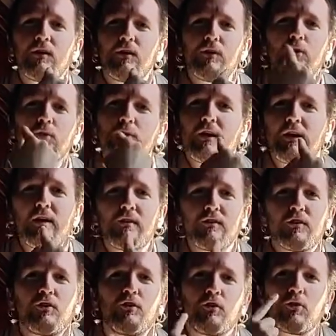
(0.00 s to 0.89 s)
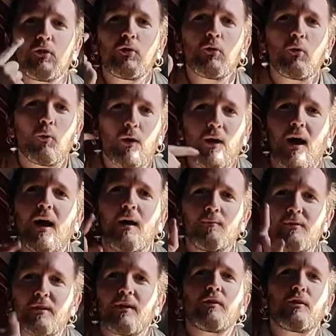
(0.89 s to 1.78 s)
you need to do what
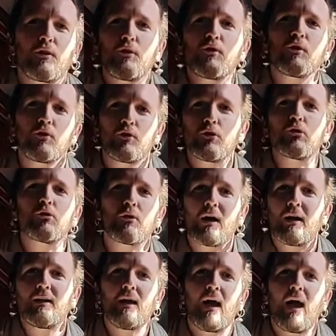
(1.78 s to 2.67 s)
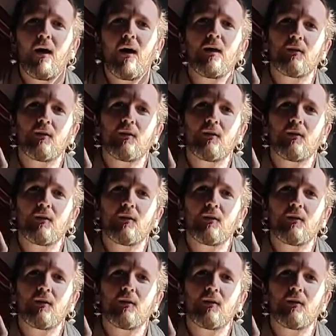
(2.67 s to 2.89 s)
I'm telling you to do right now.